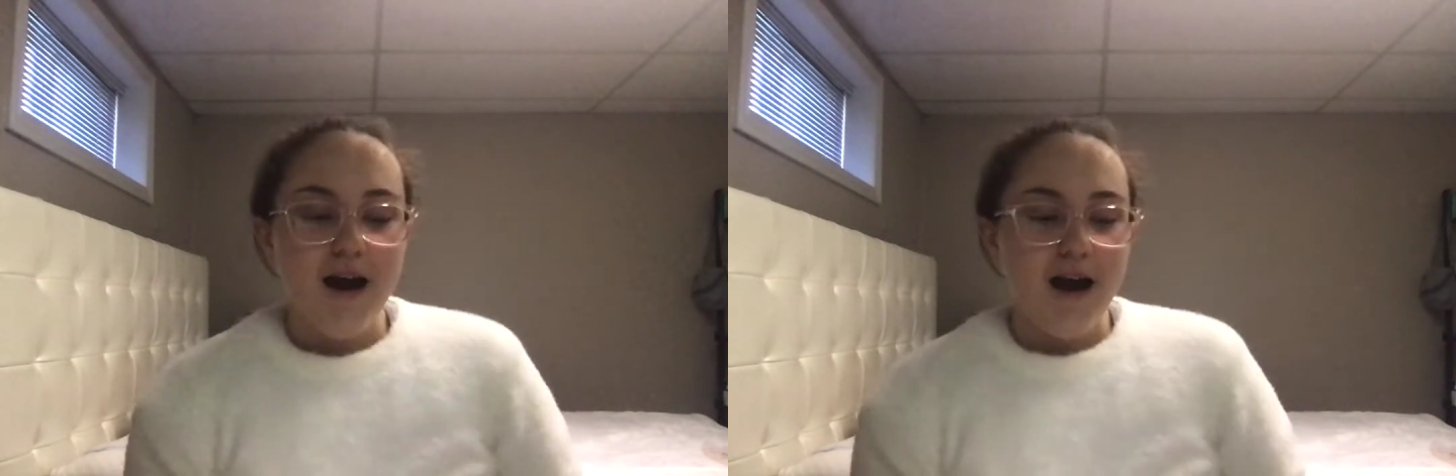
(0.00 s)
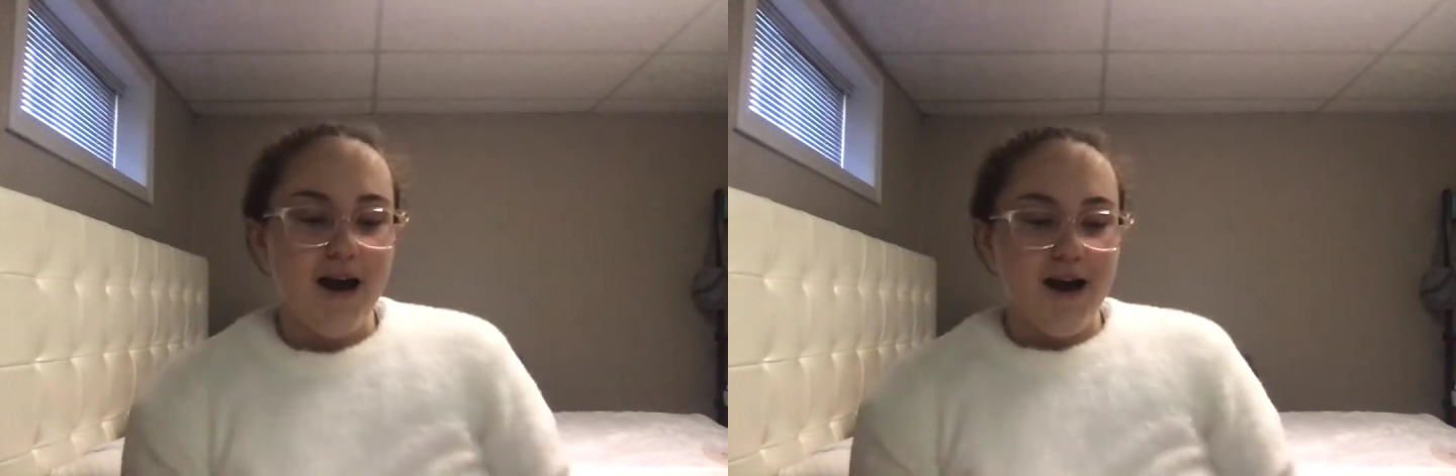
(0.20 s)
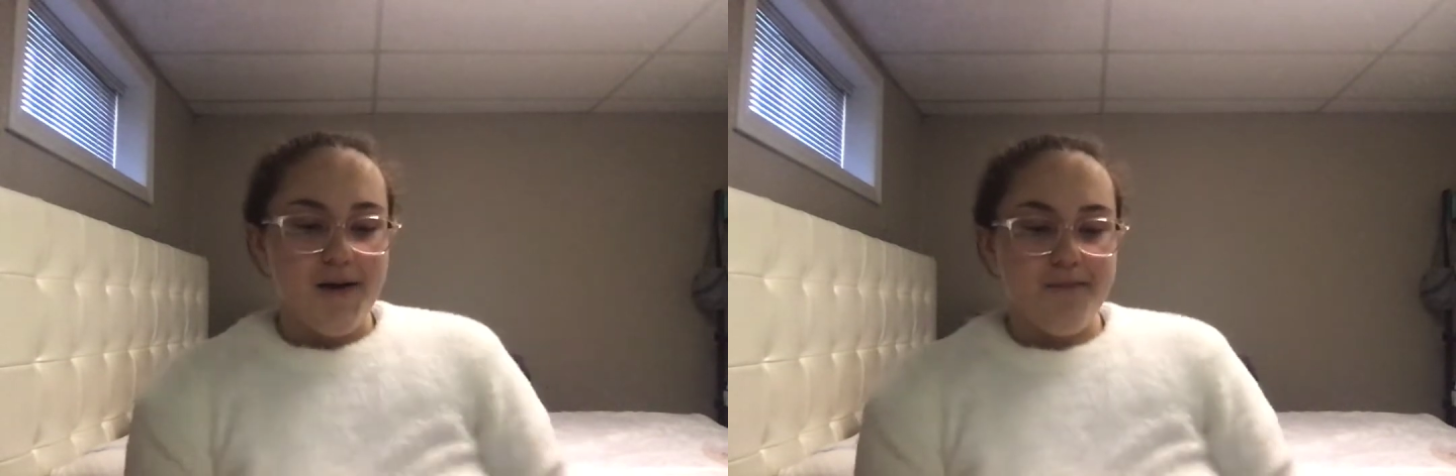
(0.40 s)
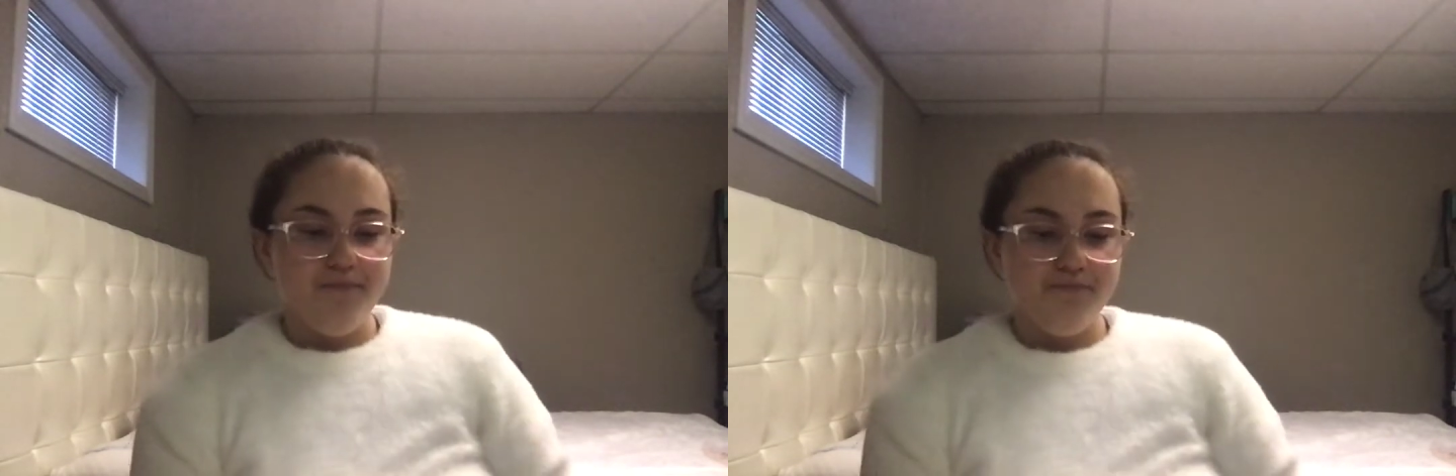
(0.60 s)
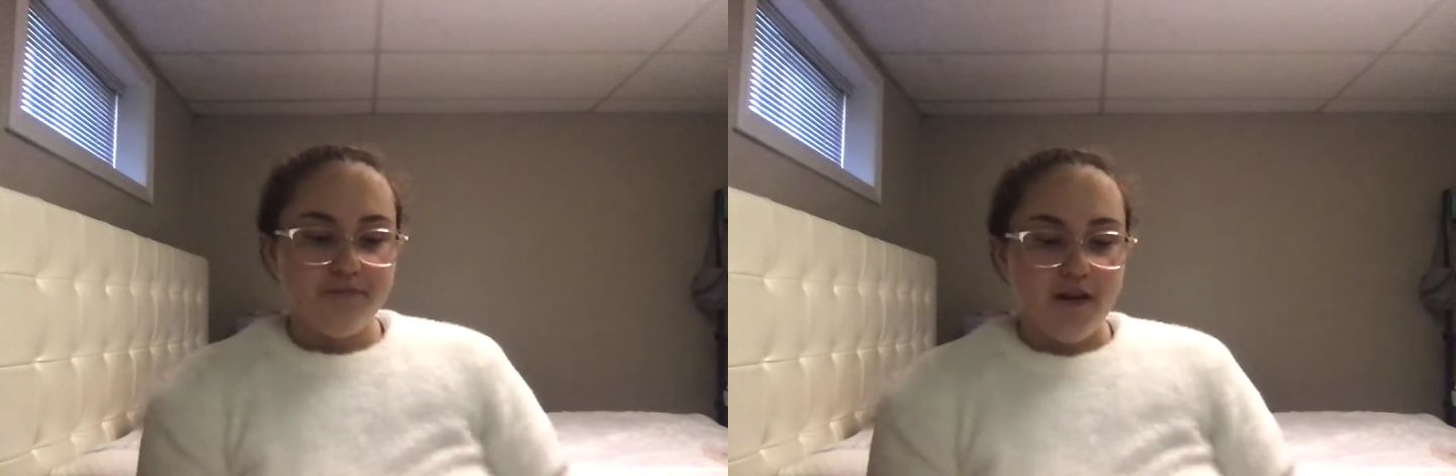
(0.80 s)

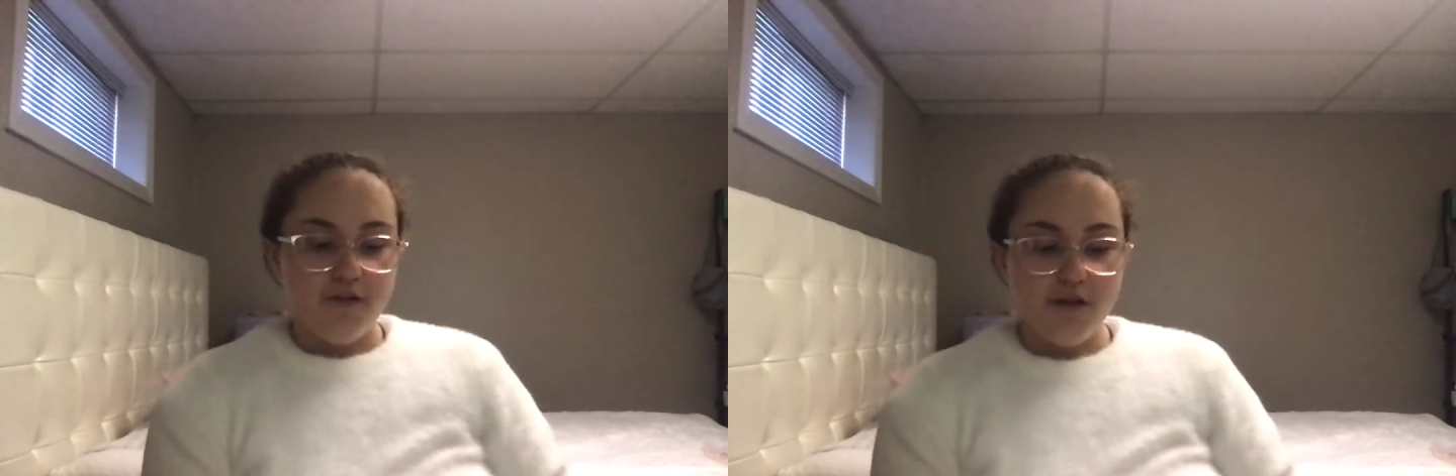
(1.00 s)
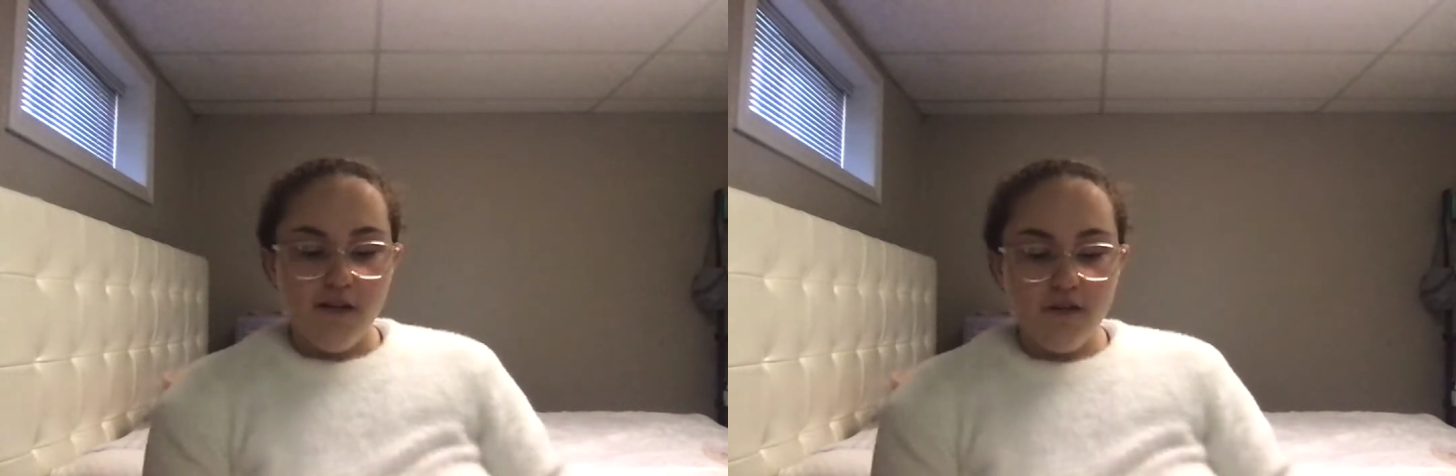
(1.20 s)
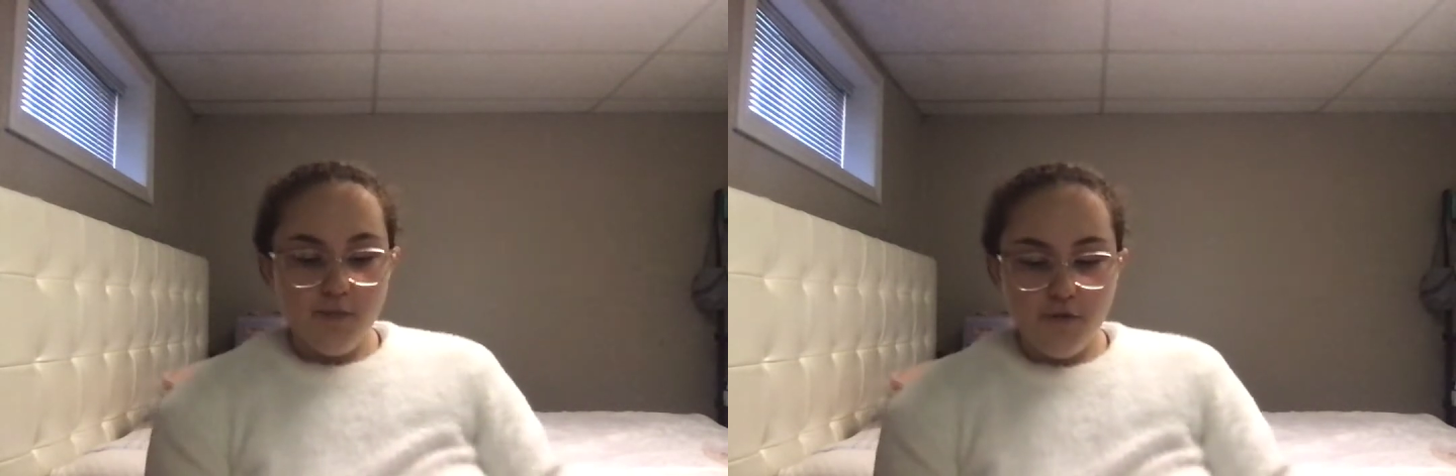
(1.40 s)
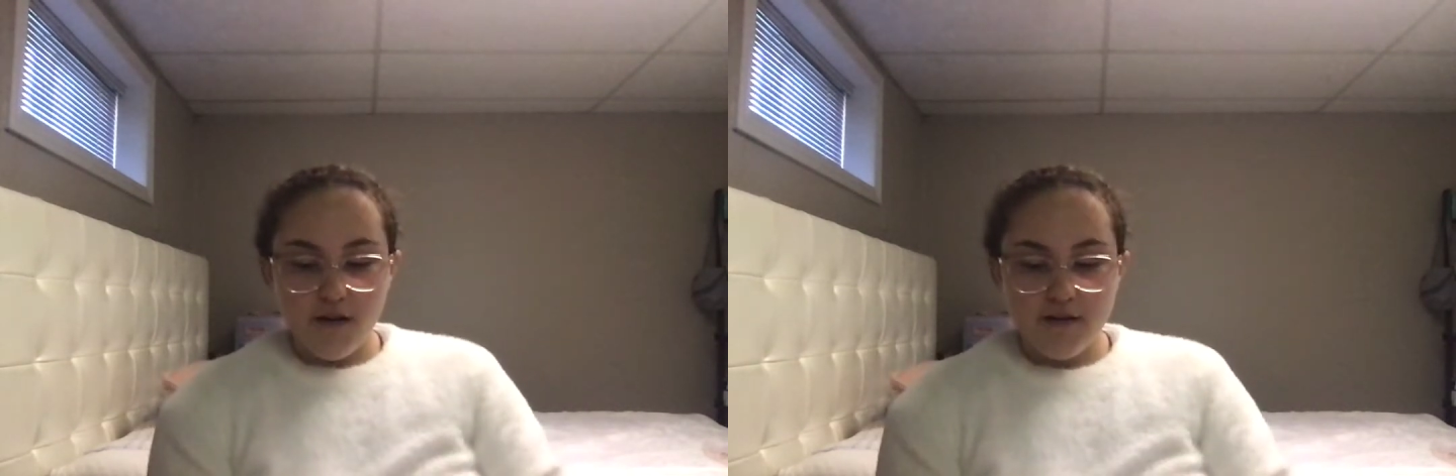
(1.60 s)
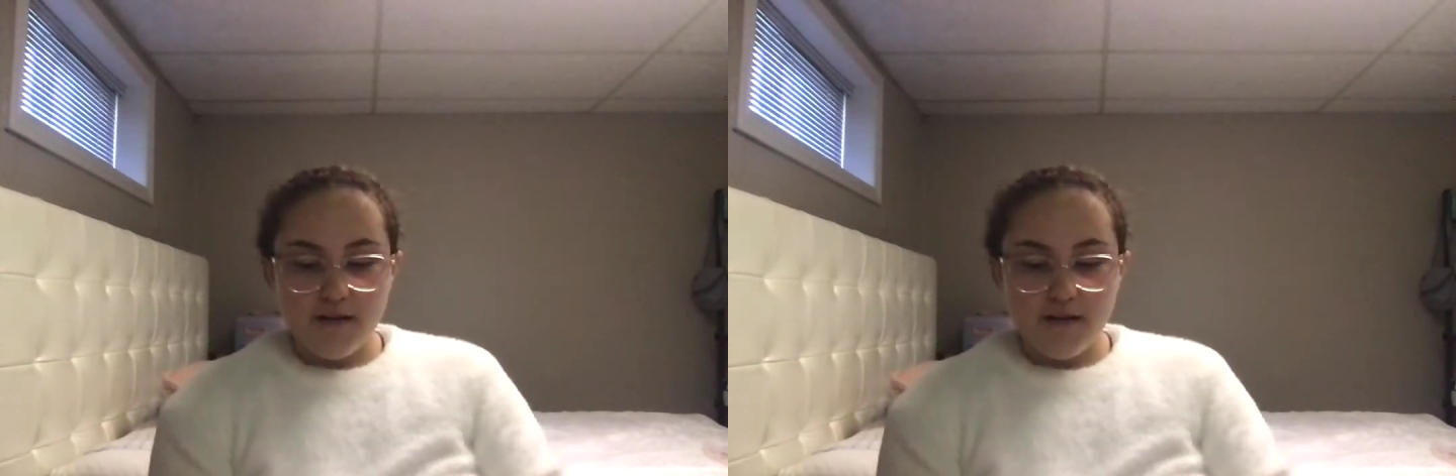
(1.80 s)
So now let's move on to